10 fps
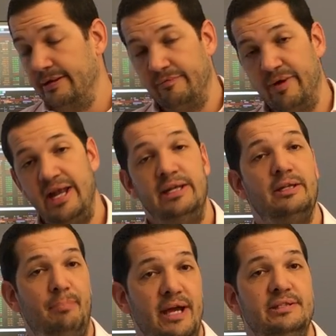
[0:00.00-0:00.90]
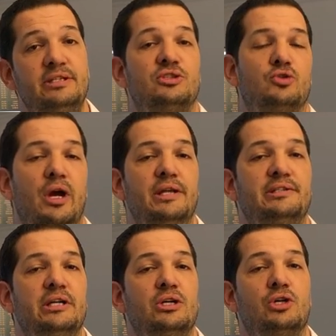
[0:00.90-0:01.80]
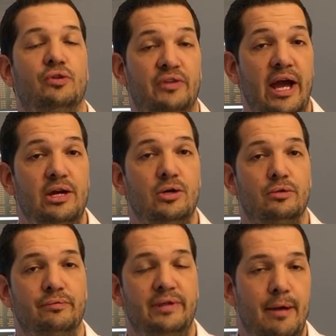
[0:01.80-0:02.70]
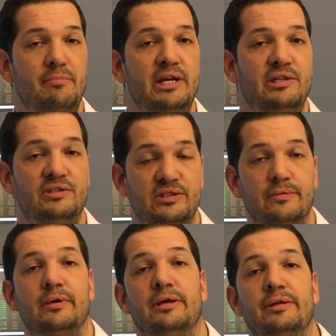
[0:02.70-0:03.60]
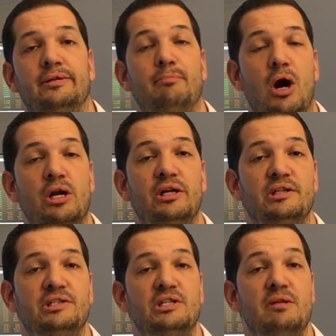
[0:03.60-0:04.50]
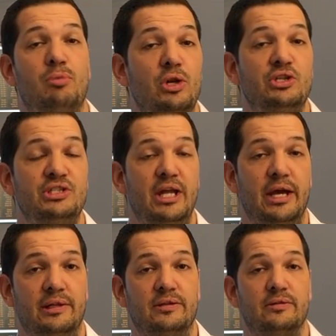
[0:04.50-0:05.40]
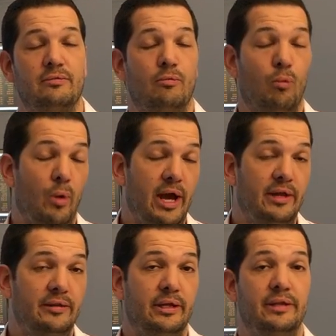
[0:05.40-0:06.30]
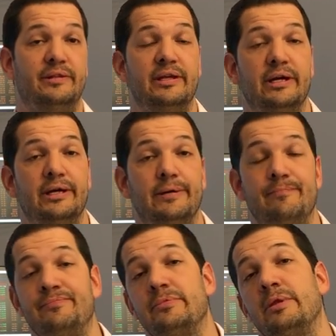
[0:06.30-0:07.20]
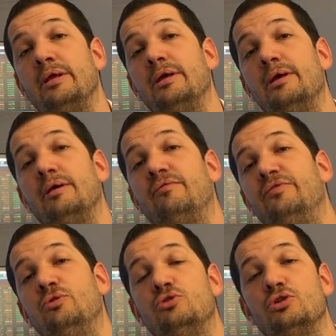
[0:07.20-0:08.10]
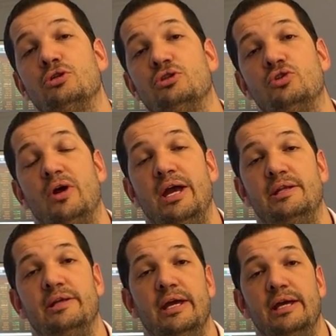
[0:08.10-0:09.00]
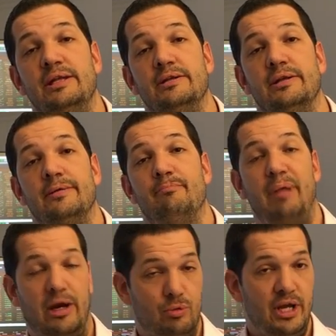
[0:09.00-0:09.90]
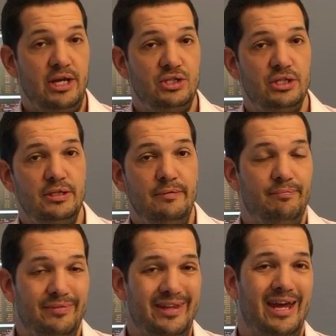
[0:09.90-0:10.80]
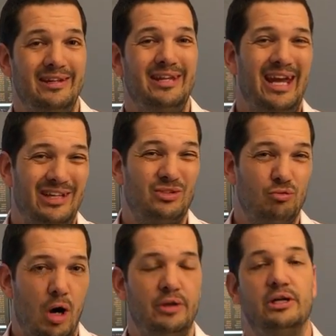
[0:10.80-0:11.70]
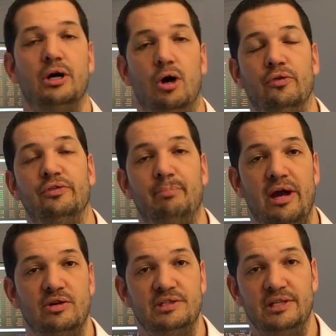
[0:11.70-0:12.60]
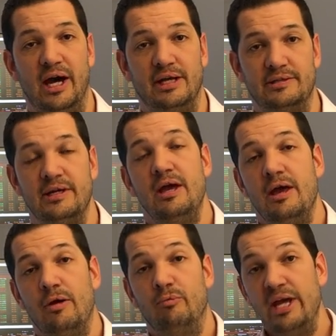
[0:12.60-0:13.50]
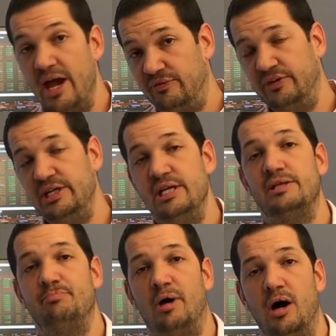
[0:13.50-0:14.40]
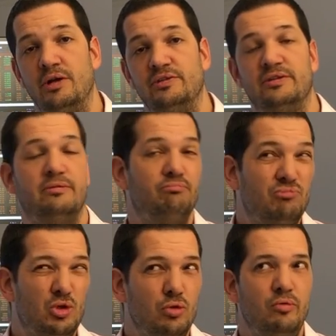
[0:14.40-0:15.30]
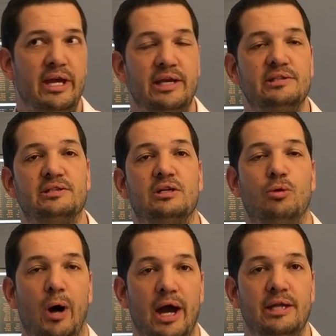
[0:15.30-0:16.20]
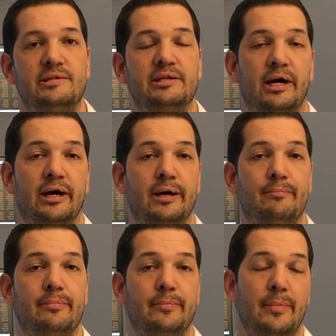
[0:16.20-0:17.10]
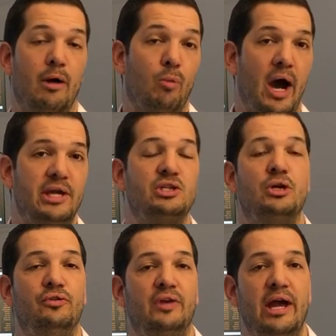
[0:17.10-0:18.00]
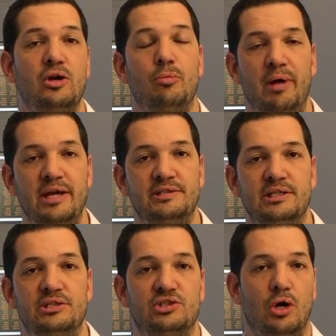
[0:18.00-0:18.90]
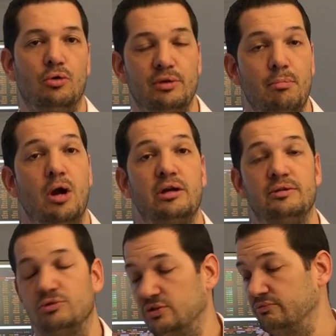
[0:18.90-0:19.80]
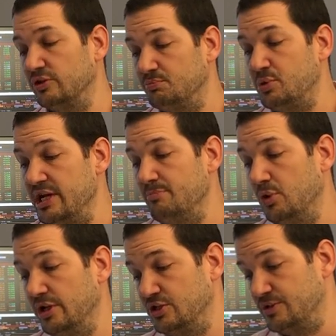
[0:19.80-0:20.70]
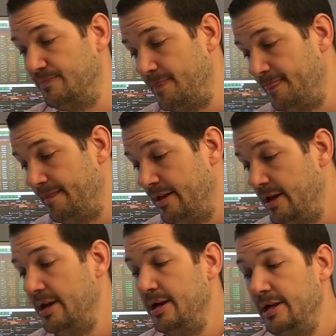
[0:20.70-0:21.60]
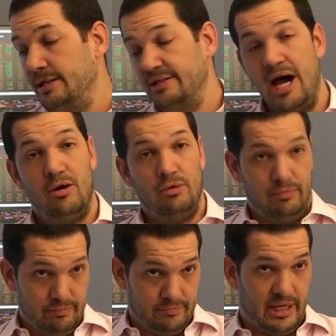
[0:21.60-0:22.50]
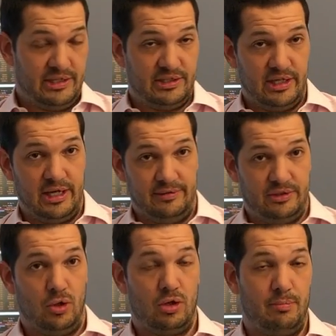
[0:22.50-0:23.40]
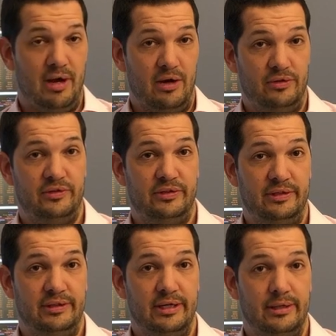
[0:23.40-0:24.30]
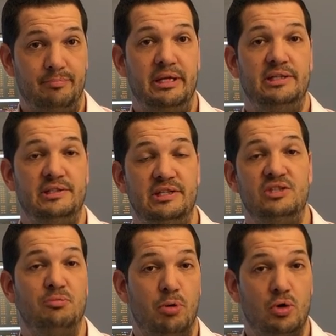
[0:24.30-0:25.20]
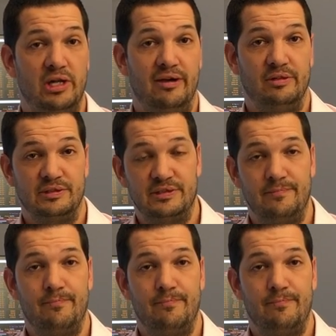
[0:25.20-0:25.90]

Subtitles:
When the basis trades in contango, that means the market is in a bullish state. When the future trade in backwardation, then it's rather on the bearish side. We have seen in the past 2 weeks quite a wide contango basis, so the market was pretty bullish. Now let's talk about the BTC support levels.